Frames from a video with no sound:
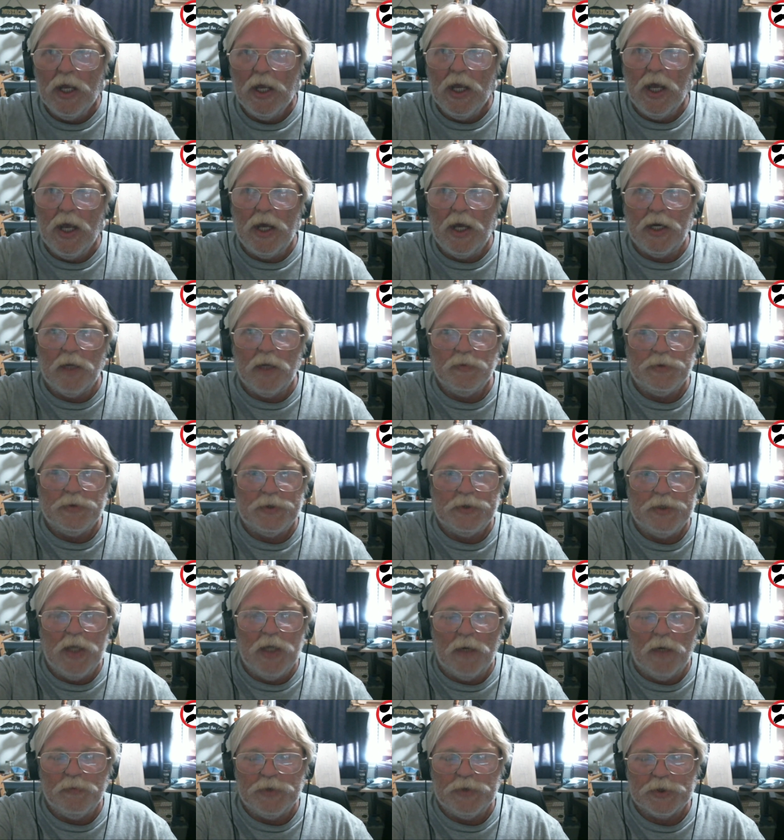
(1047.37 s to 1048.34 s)
And I'm,
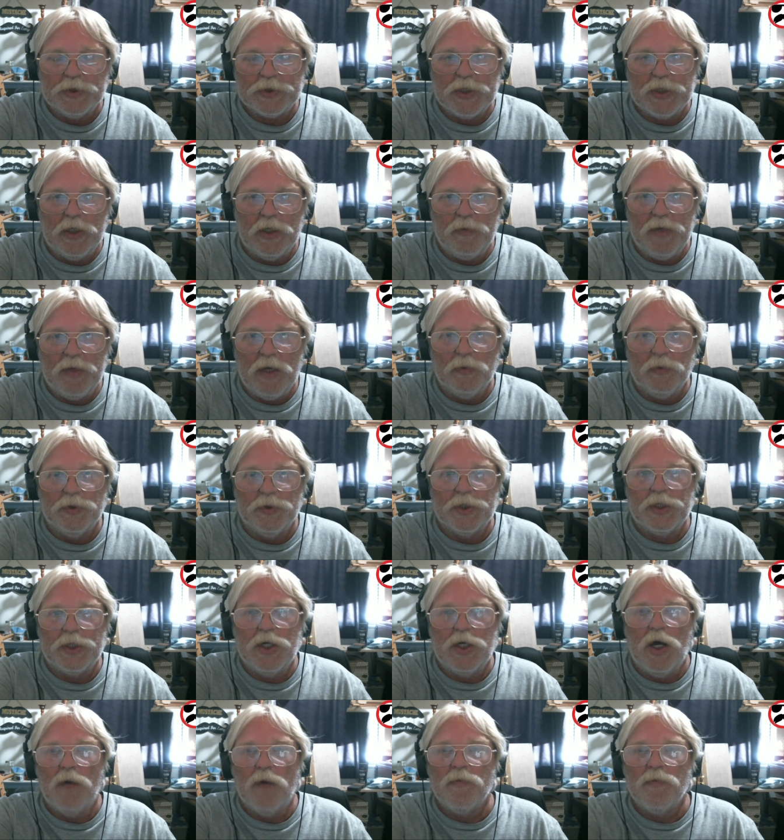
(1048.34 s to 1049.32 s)
I'm just going to be able to
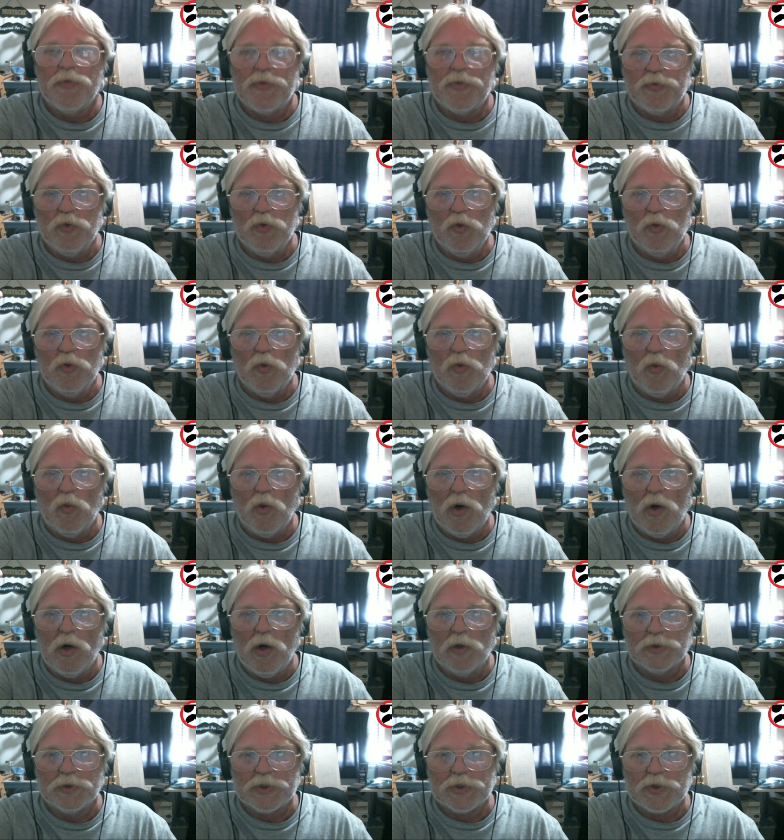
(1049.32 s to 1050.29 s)
come through the
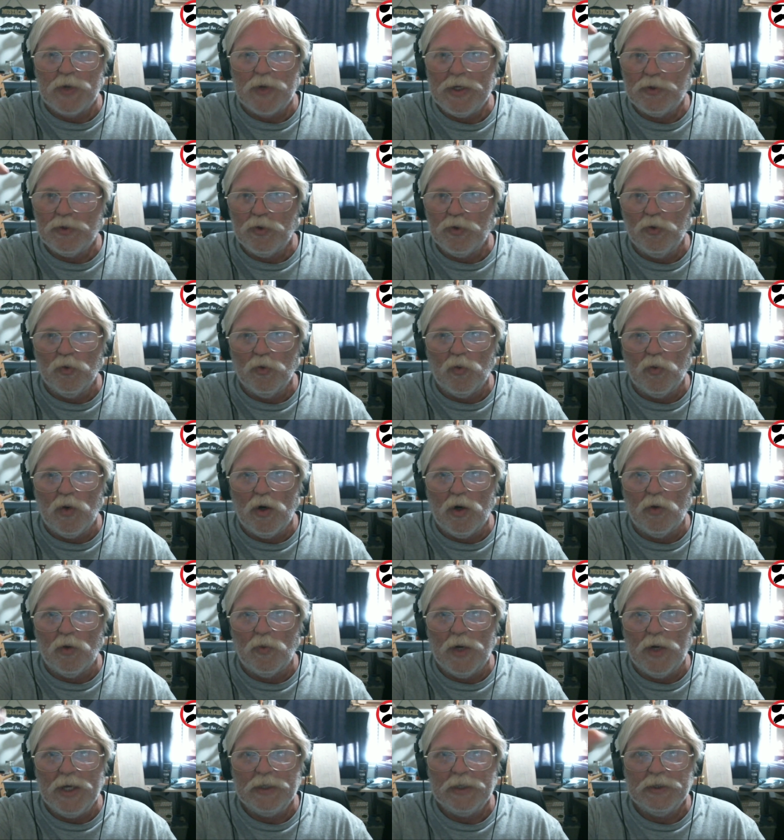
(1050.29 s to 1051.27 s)
wall, straight through the
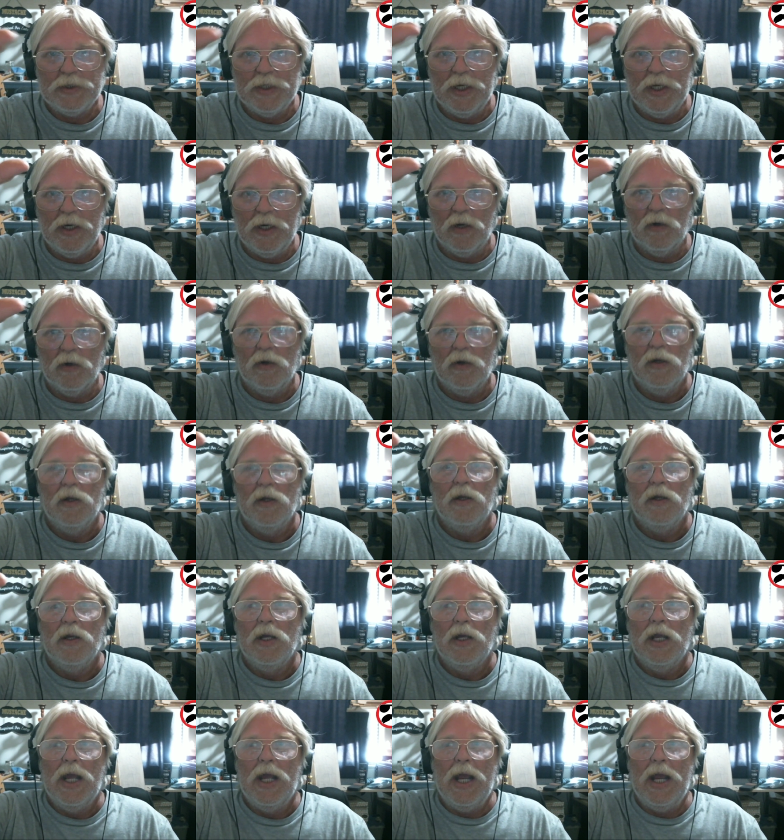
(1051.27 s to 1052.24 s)
wall right there,
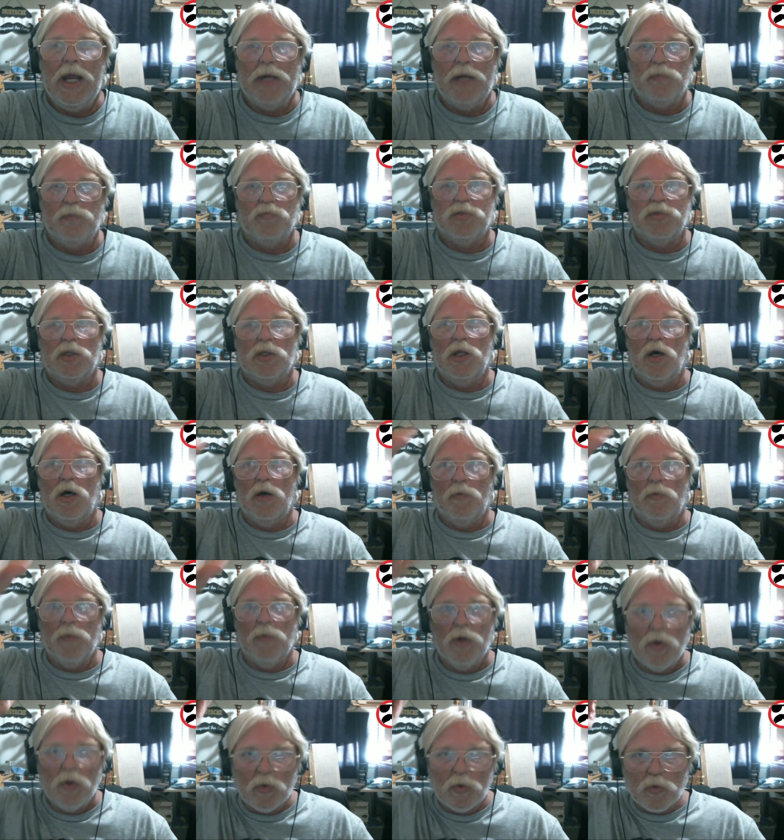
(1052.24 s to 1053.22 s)
and
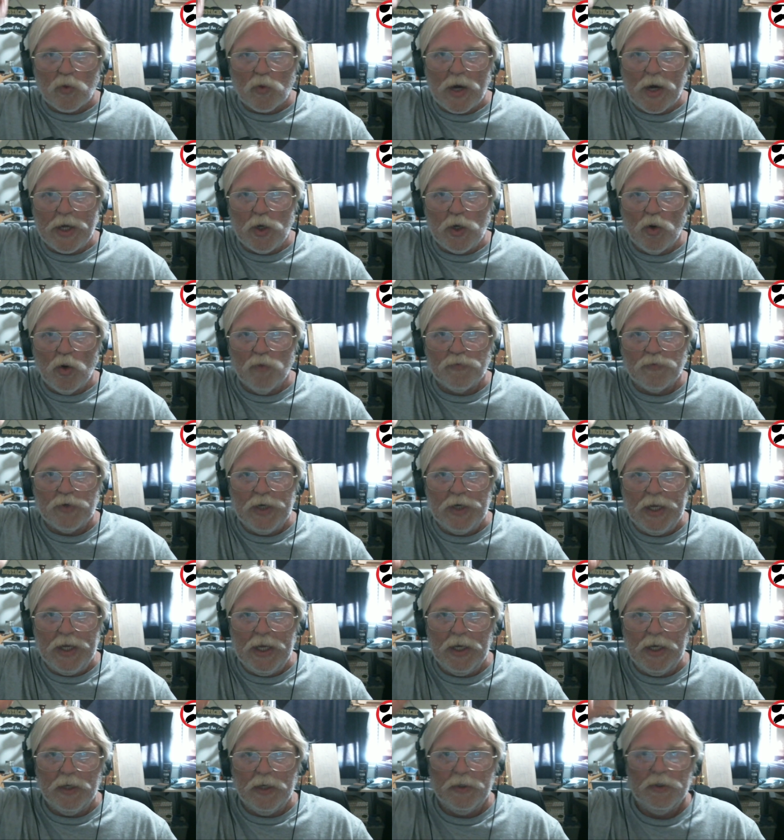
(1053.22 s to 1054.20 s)
plumb right
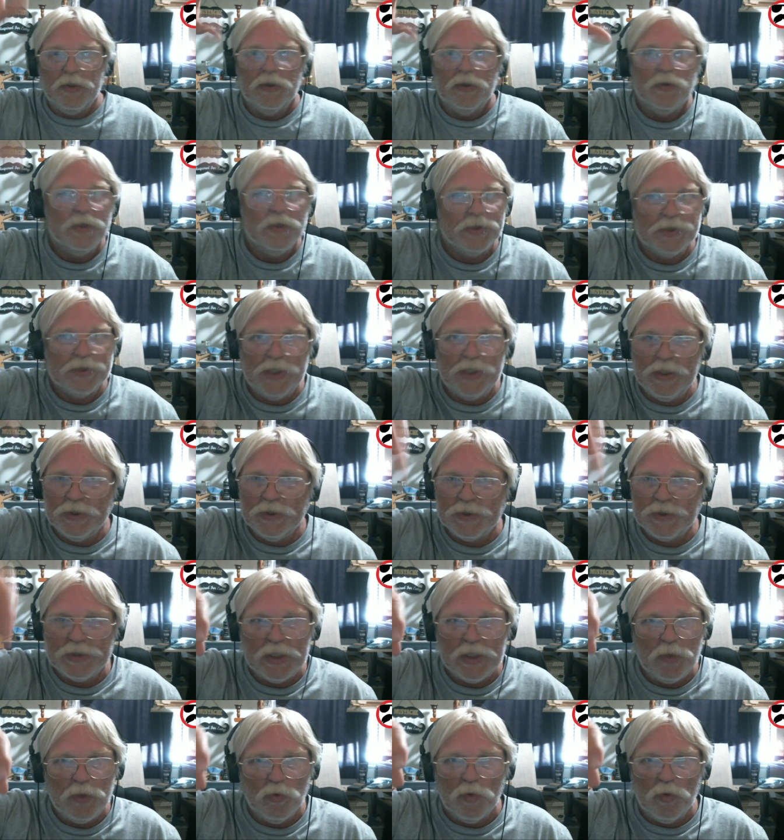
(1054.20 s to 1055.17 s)
overhead. The C N
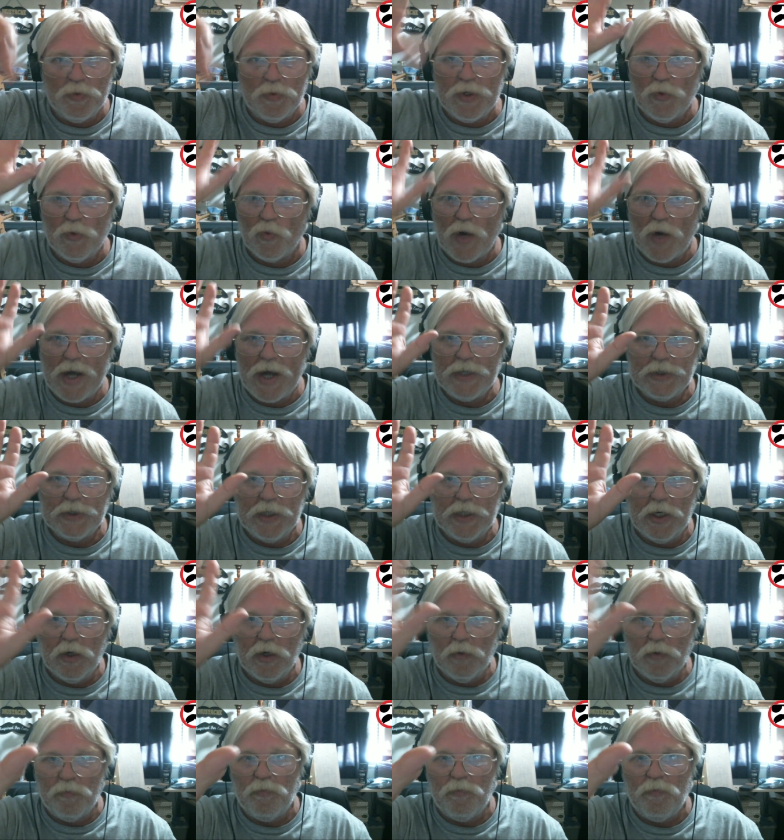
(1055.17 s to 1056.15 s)
C will be right
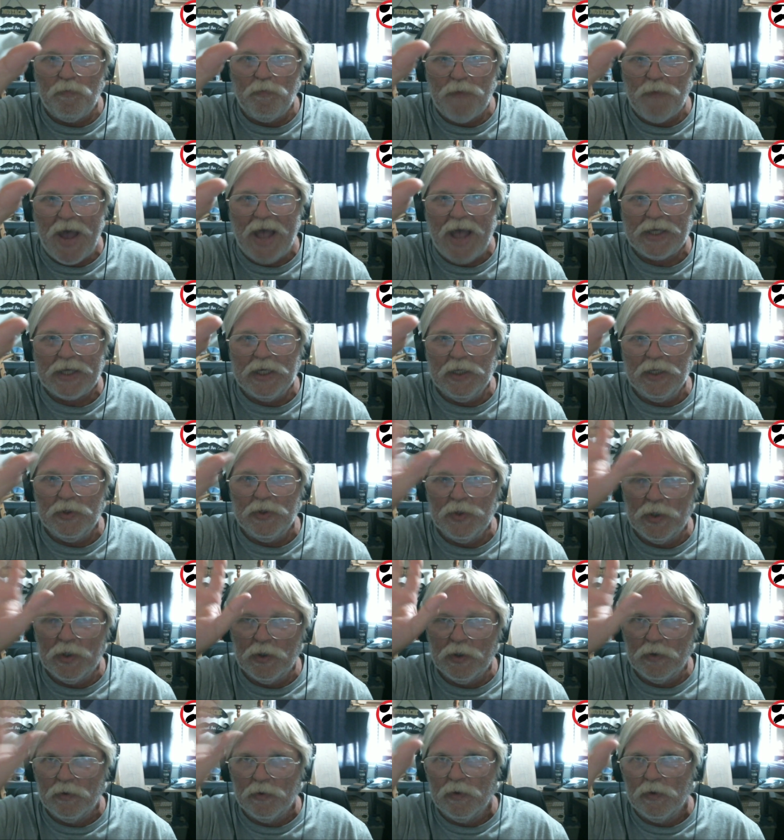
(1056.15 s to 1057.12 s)
there back in the,